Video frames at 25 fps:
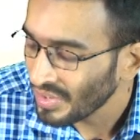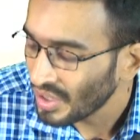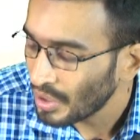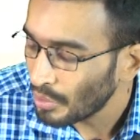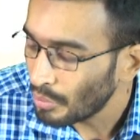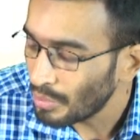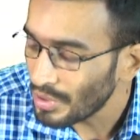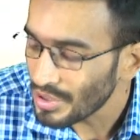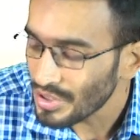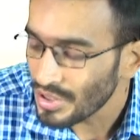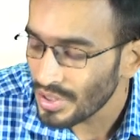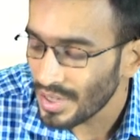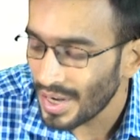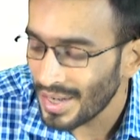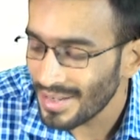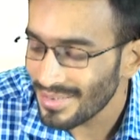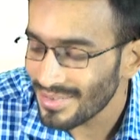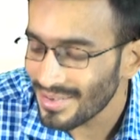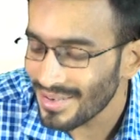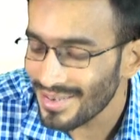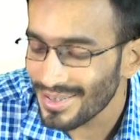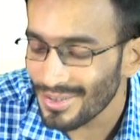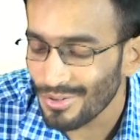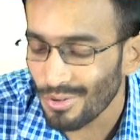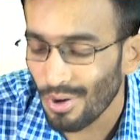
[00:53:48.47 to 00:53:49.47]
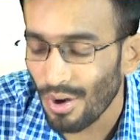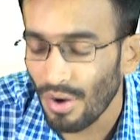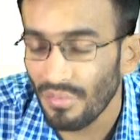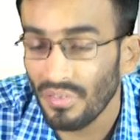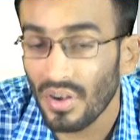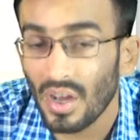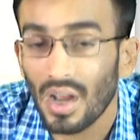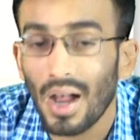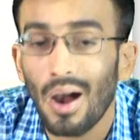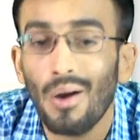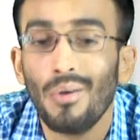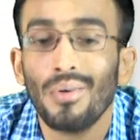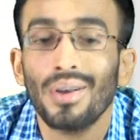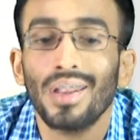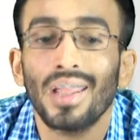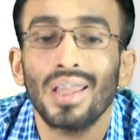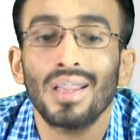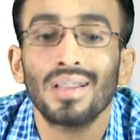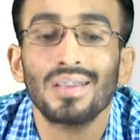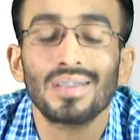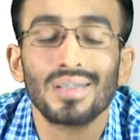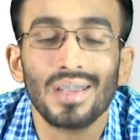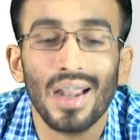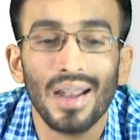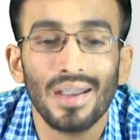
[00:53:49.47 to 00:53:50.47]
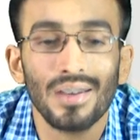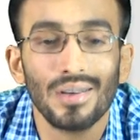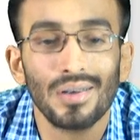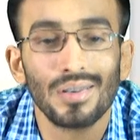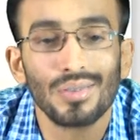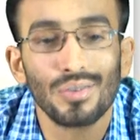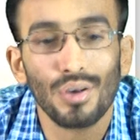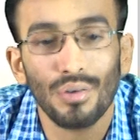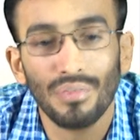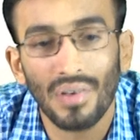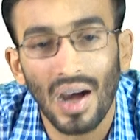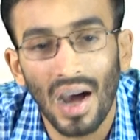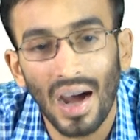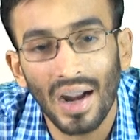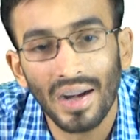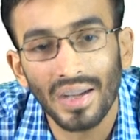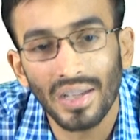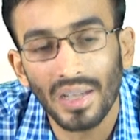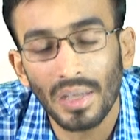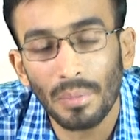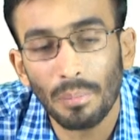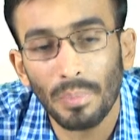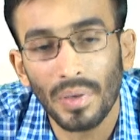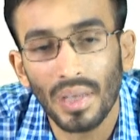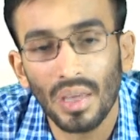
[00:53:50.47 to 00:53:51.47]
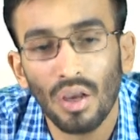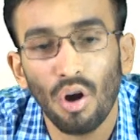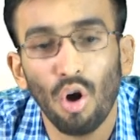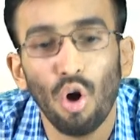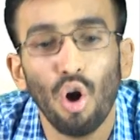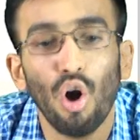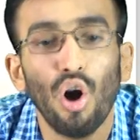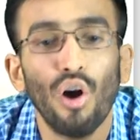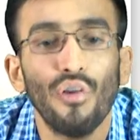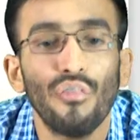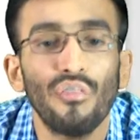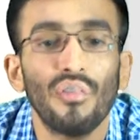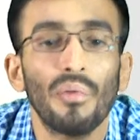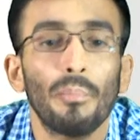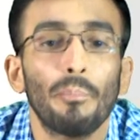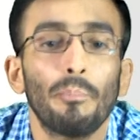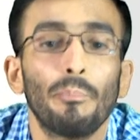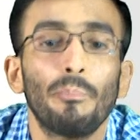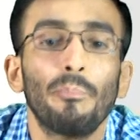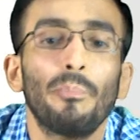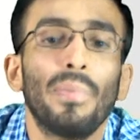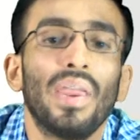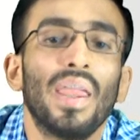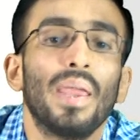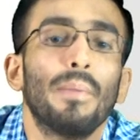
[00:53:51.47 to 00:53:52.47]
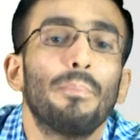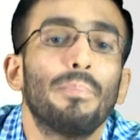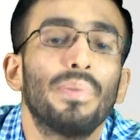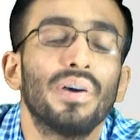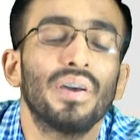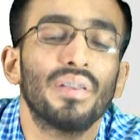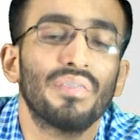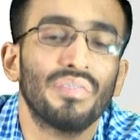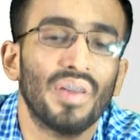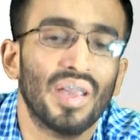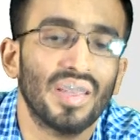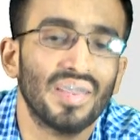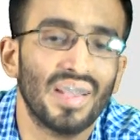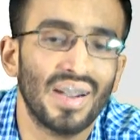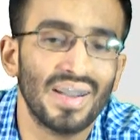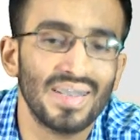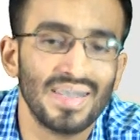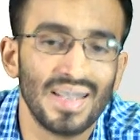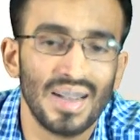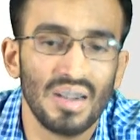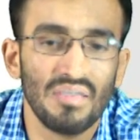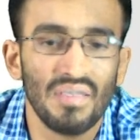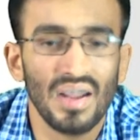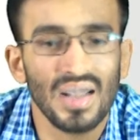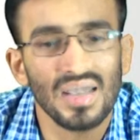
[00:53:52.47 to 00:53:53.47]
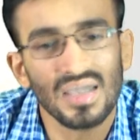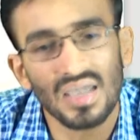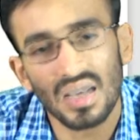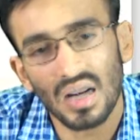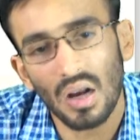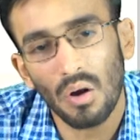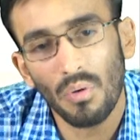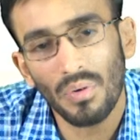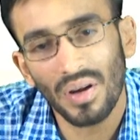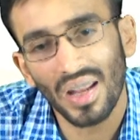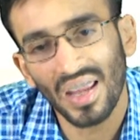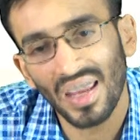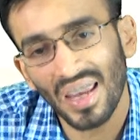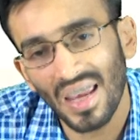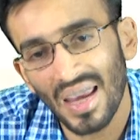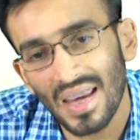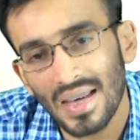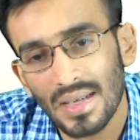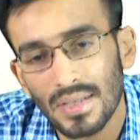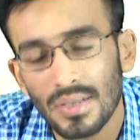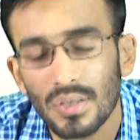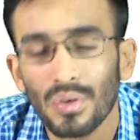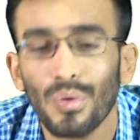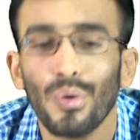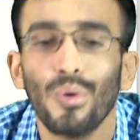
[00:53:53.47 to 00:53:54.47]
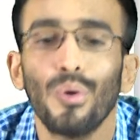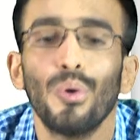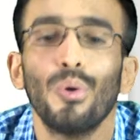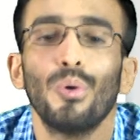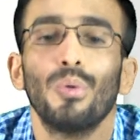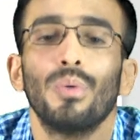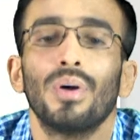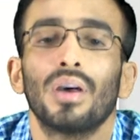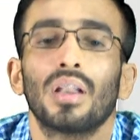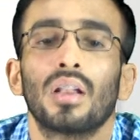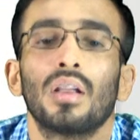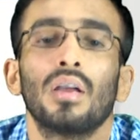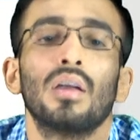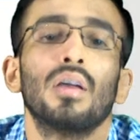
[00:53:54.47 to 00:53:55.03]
question answers of accounting standards of RTP of paper 5, that is advanced accounting, is over.